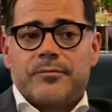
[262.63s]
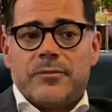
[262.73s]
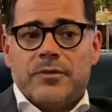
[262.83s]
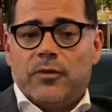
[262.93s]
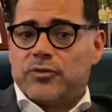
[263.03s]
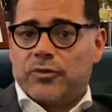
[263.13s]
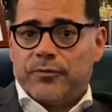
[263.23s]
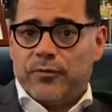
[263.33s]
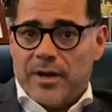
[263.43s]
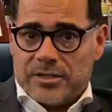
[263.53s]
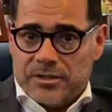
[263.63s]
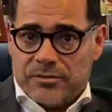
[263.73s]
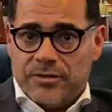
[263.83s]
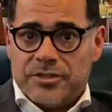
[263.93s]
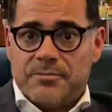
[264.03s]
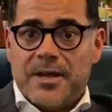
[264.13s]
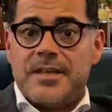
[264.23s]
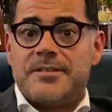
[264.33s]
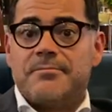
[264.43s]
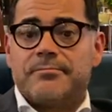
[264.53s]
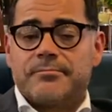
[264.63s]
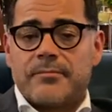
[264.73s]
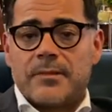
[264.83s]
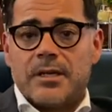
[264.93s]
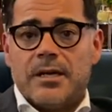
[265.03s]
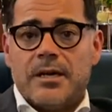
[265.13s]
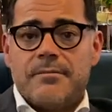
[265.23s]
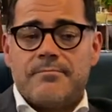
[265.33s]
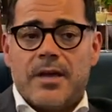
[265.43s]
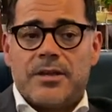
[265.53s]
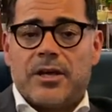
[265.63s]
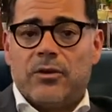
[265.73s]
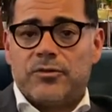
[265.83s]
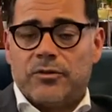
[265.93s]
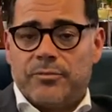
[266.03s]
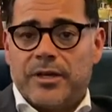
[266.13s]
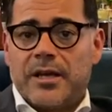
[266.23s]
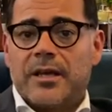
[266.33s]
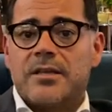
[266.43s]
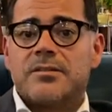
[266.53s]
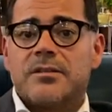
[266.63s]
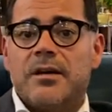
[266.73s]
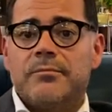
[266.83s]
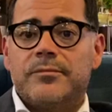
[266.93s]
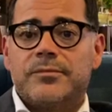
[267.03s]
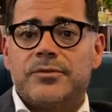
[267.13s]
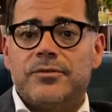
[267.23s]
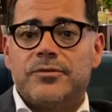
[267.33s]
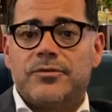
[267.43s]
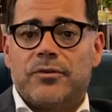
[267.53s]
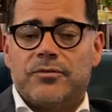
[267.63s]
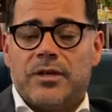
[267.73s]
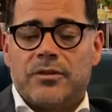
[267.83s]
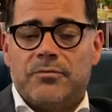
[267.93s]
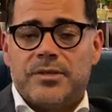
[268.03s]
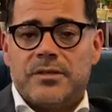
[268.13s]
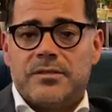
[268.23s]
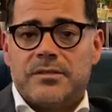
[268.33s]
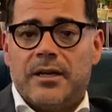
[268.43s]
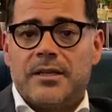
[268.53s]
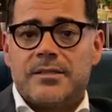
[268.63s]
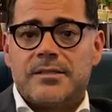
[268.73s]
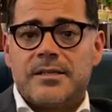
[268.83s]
You've also got full access to the gymnasium, and you can also bring a guest to conduct your business dealings.